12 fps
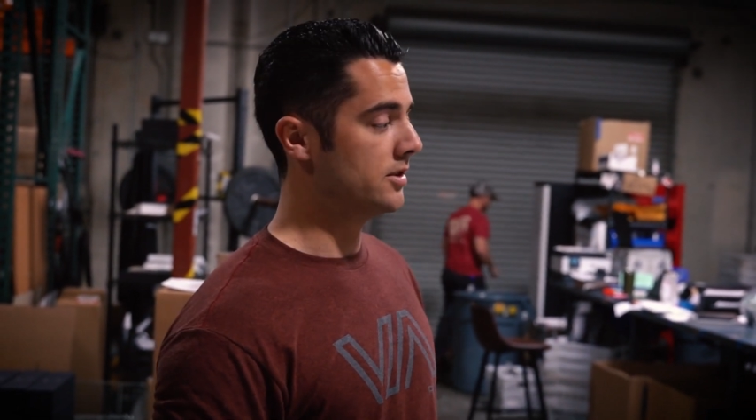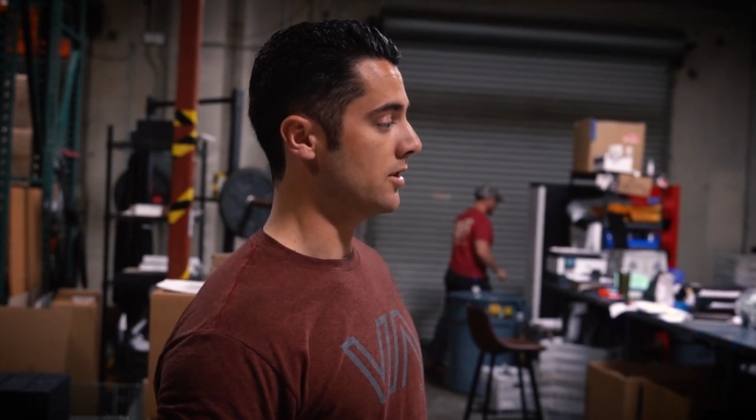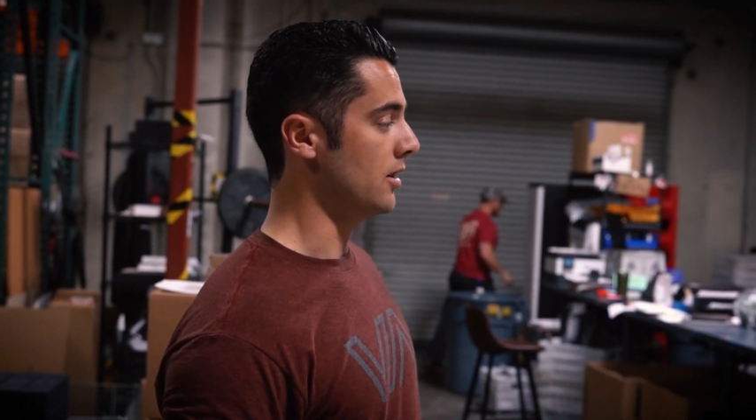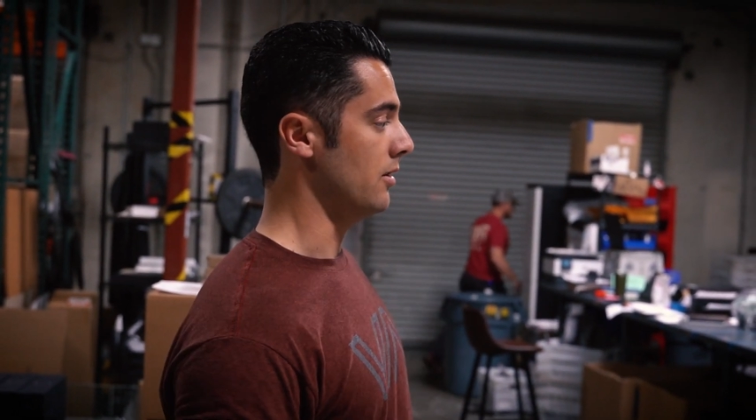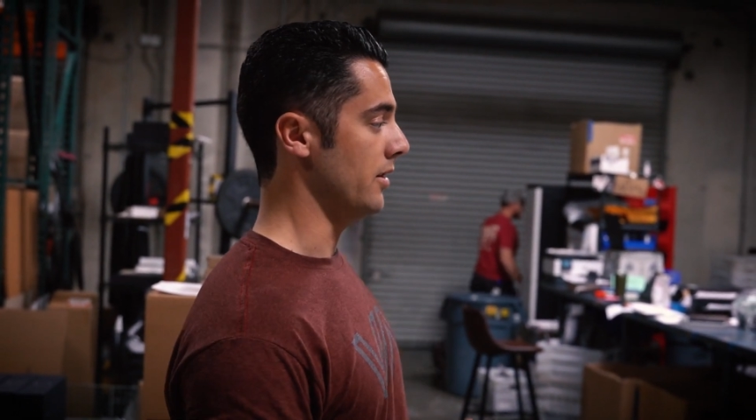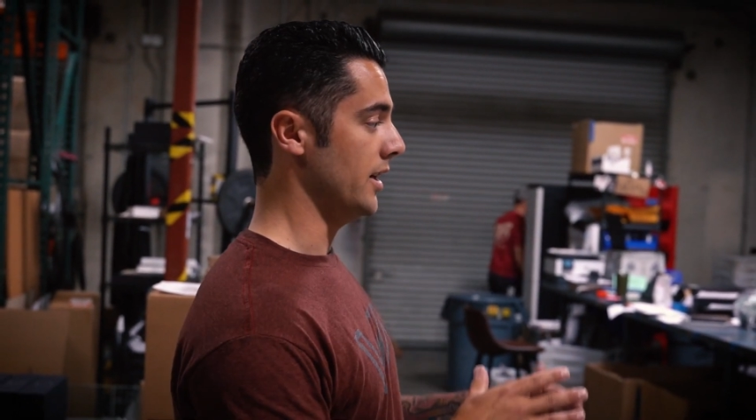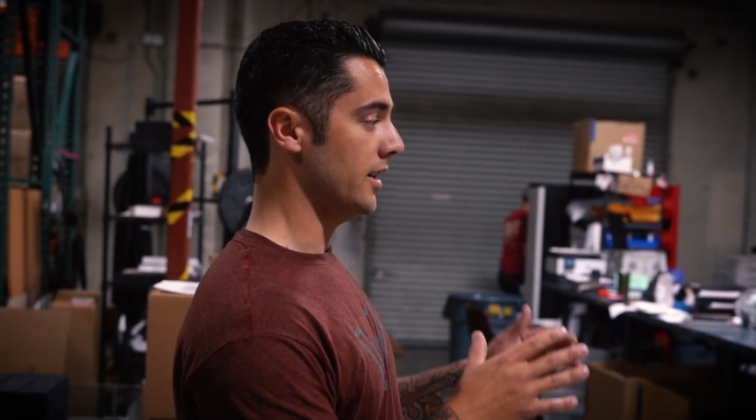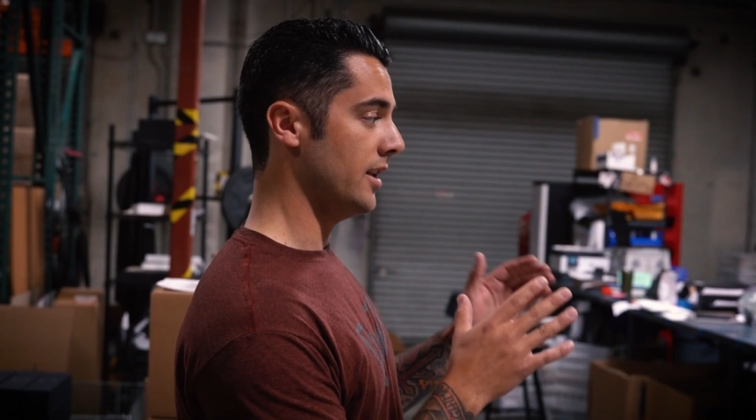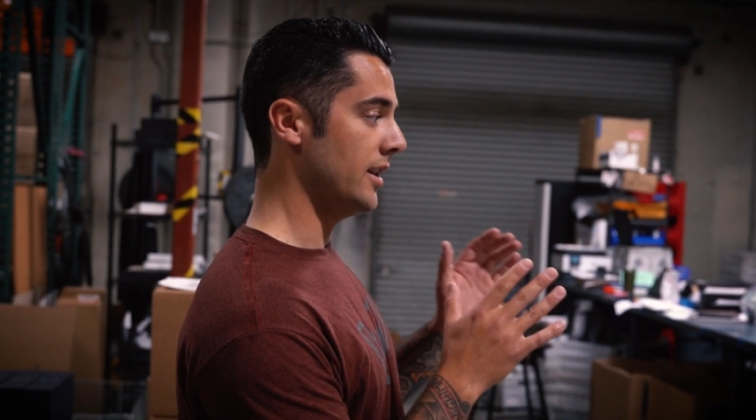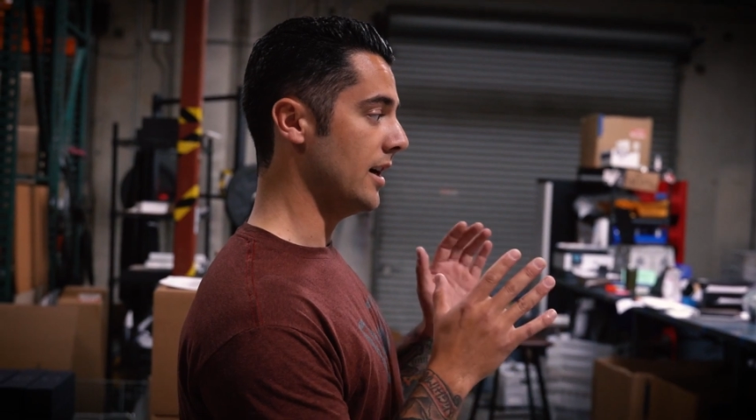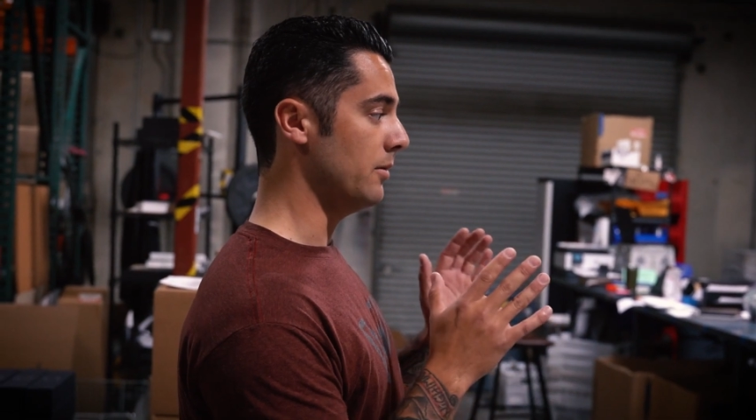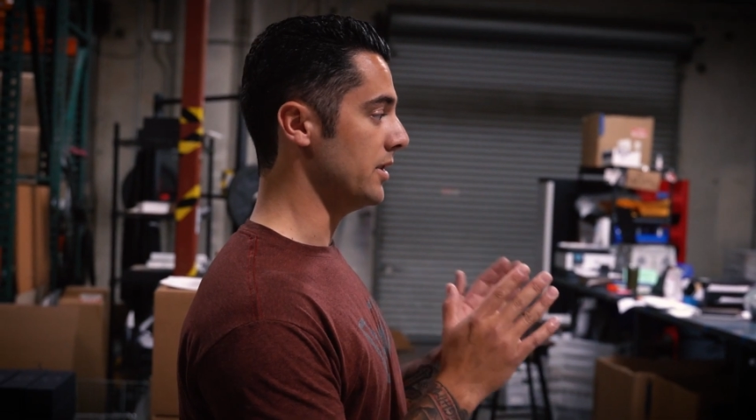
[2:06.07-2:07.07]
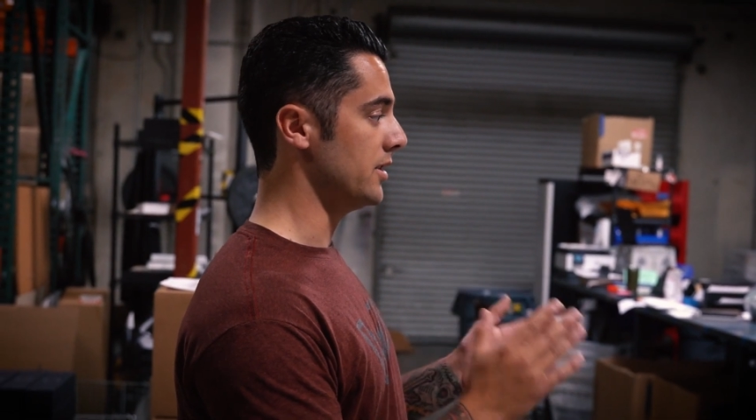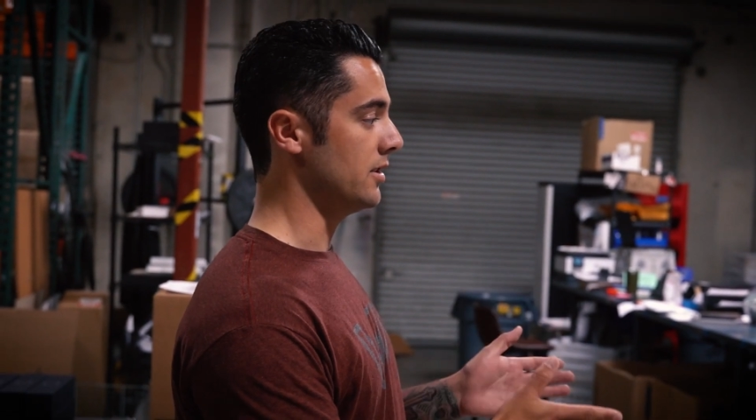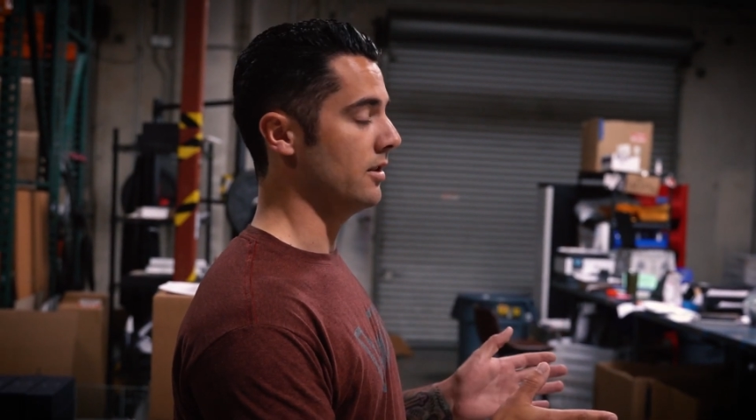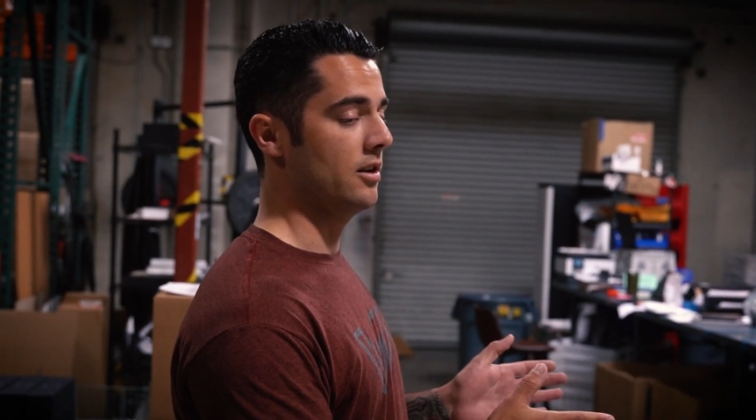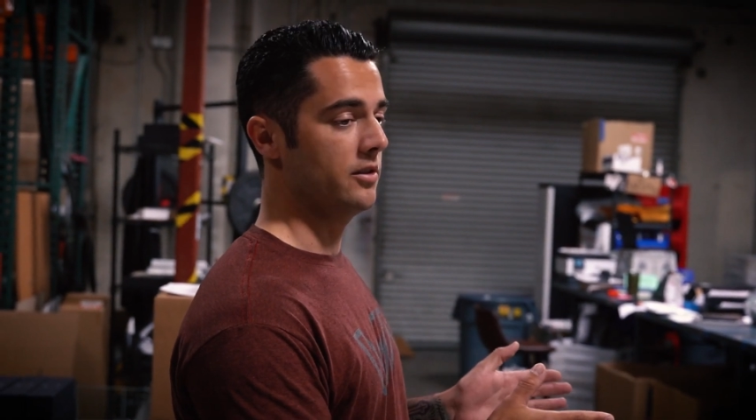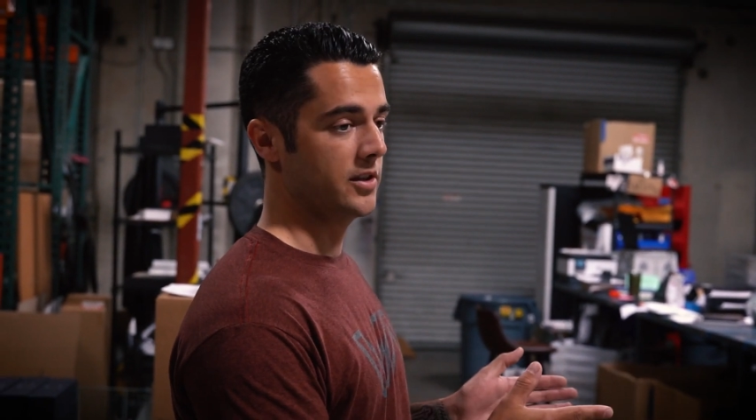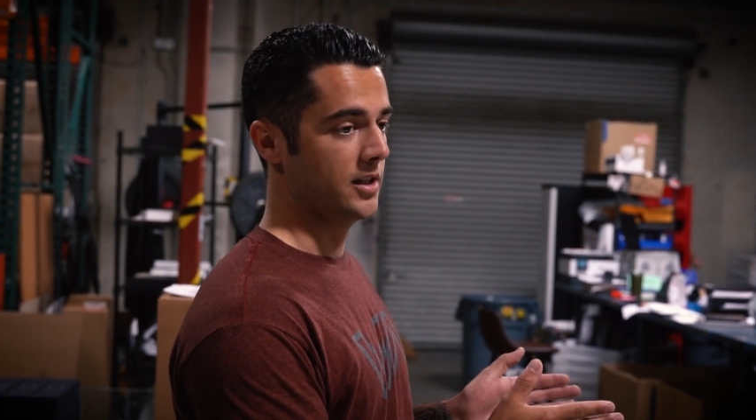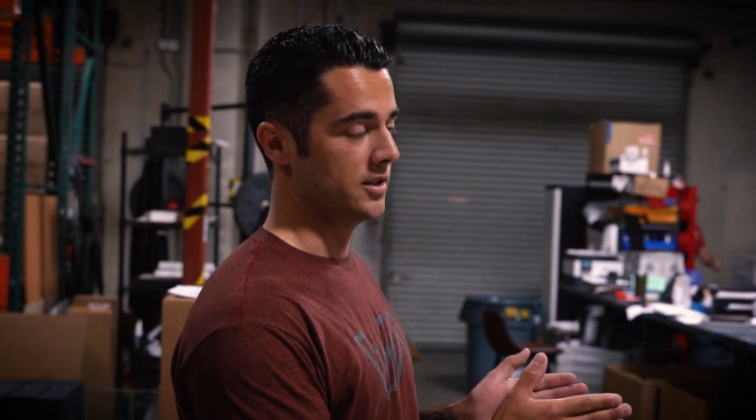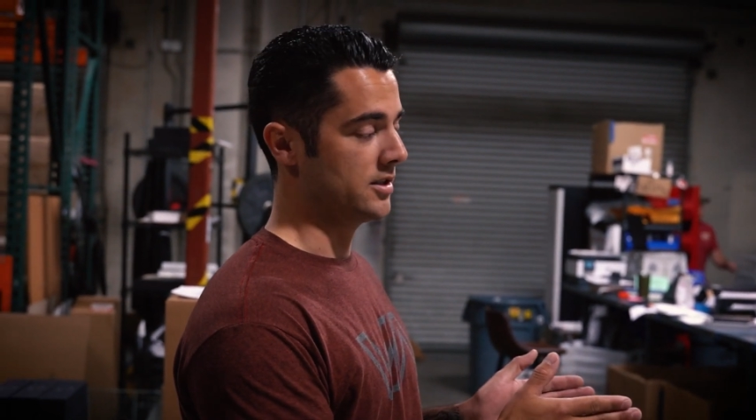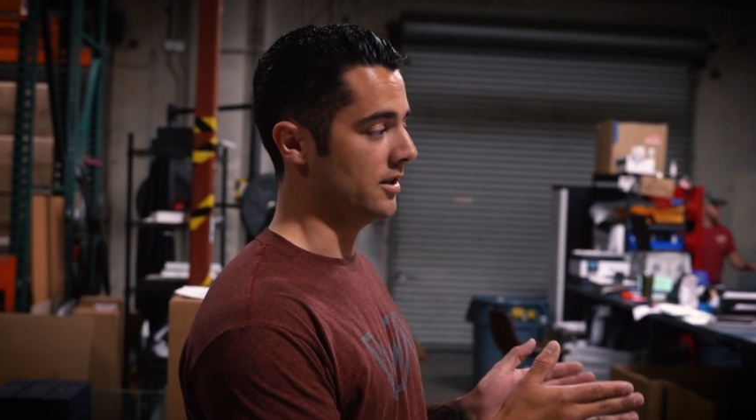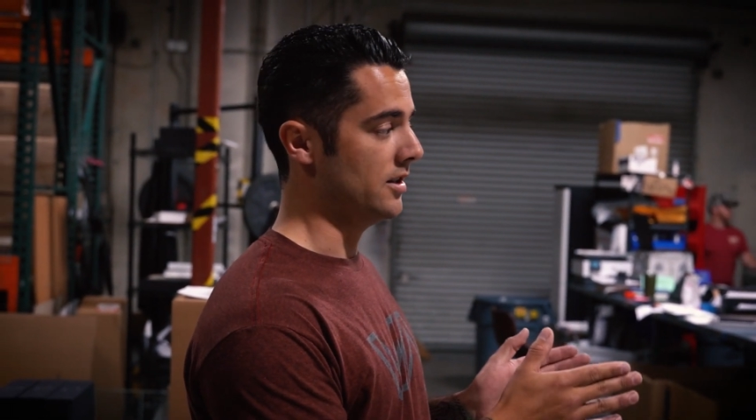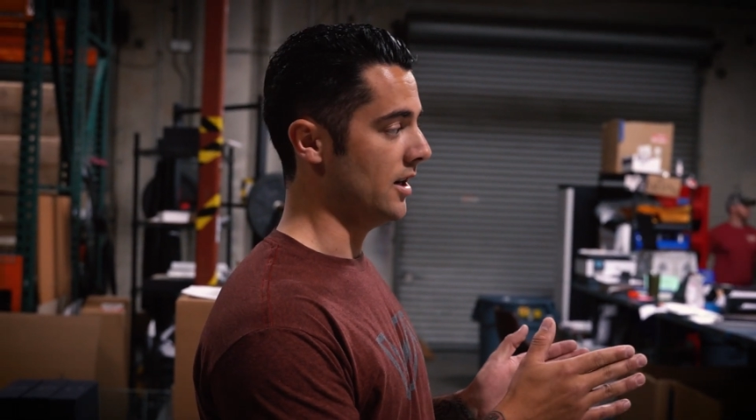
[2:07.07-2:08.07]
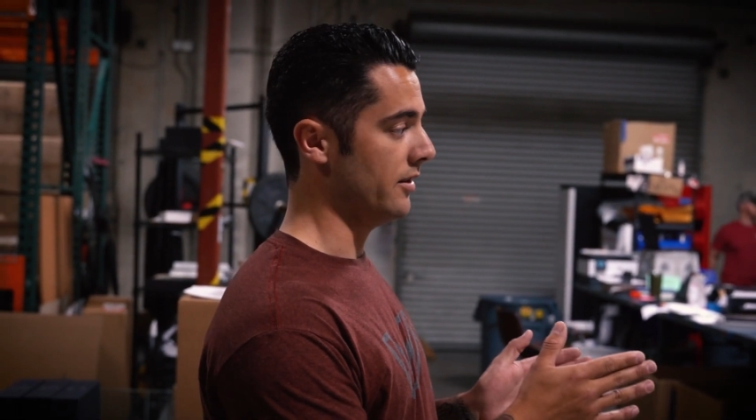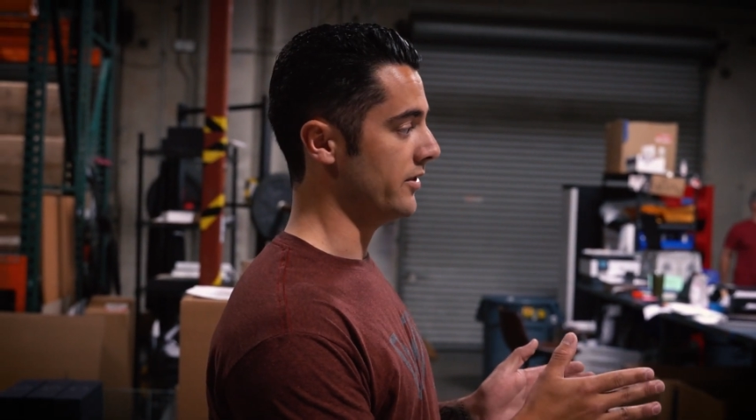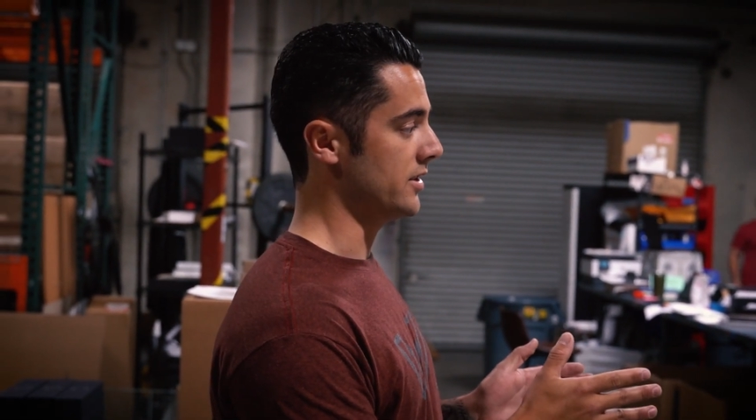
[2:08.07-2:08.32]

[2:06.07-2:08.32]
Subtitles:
So anything that we still don't think is good enough,